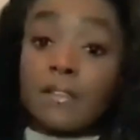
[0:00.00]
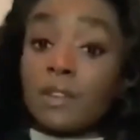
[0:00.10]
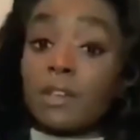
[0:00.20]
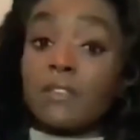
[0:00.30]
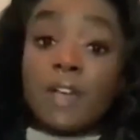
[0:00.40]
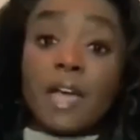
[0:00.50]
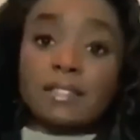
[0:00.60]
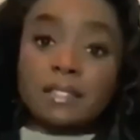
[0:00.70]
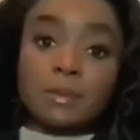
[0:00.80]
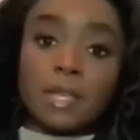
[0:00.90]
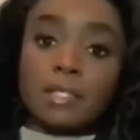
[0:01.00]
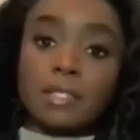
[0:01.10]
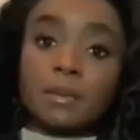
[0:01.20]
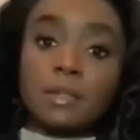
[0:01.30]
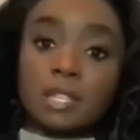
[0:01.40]
very fast and make
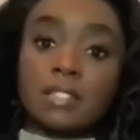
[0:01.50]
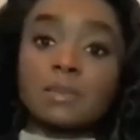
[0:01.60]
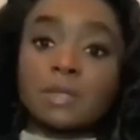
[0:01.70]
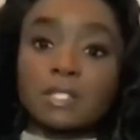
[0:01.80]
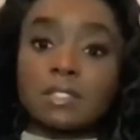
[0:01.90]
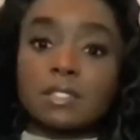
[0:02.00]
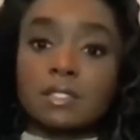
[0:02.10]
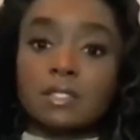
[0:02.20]
some adjustments.